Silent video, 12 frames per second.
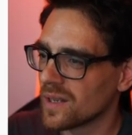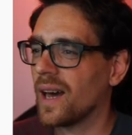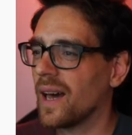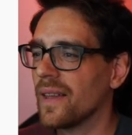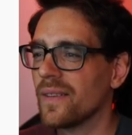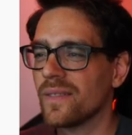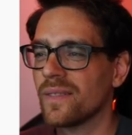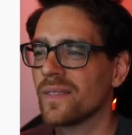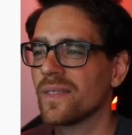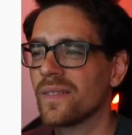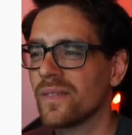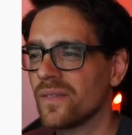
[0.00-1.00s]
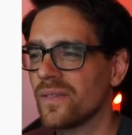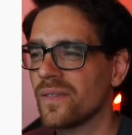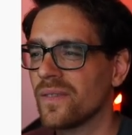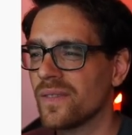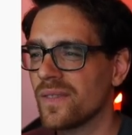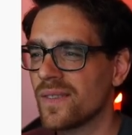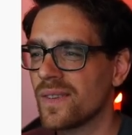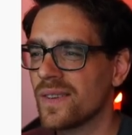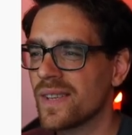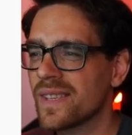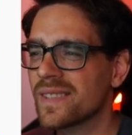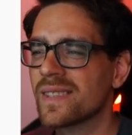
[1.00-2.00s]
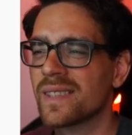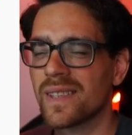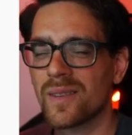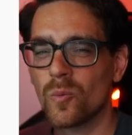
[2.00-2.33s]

And this